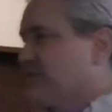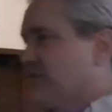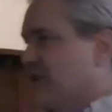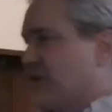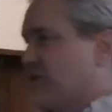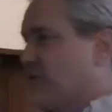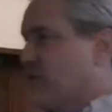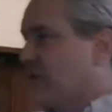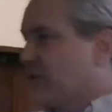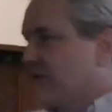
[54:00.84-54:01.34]
of
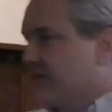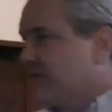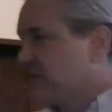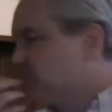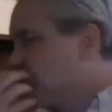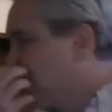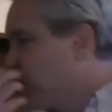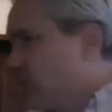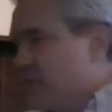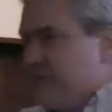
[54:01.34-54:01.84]
like one of these
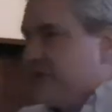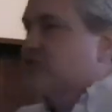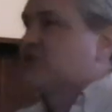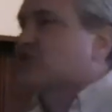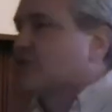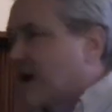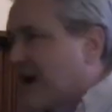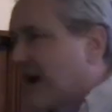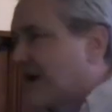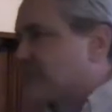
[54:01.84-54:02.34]
booby
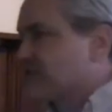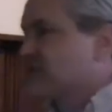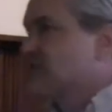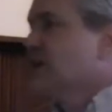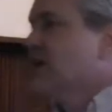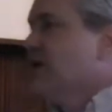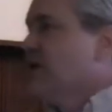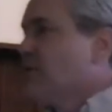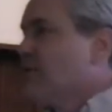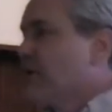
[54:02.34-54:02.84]

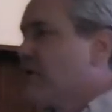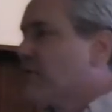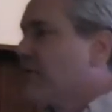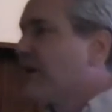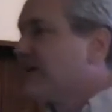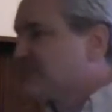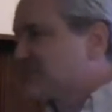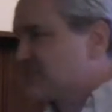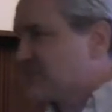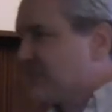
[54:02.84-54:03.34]
traps where
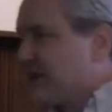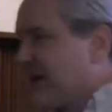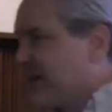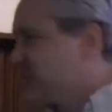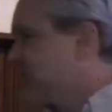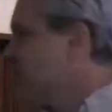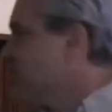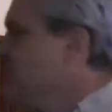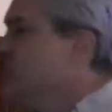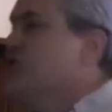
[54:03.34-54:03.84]
by
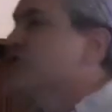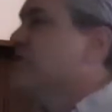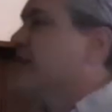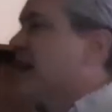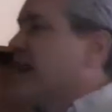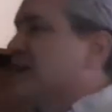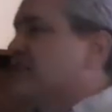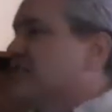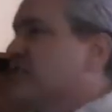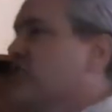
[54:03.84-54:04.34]
smashing you,
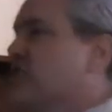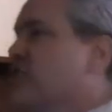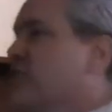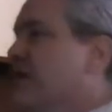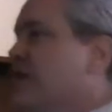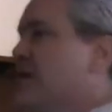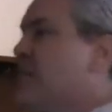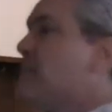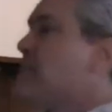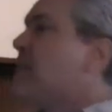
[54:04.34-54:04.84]
they actually
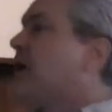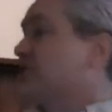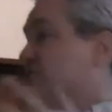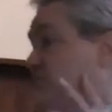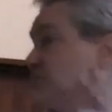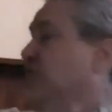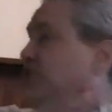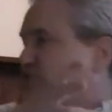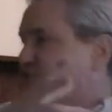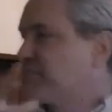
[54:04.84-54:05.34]
create a
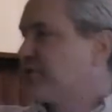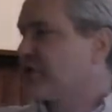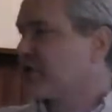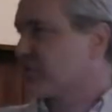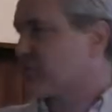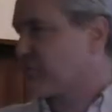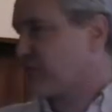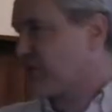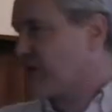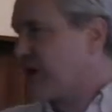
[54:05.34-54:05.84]
much, much
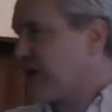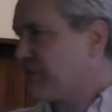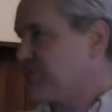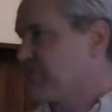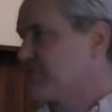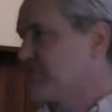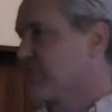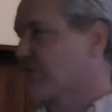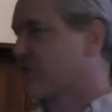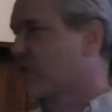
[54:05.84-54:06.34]
bigger problem for the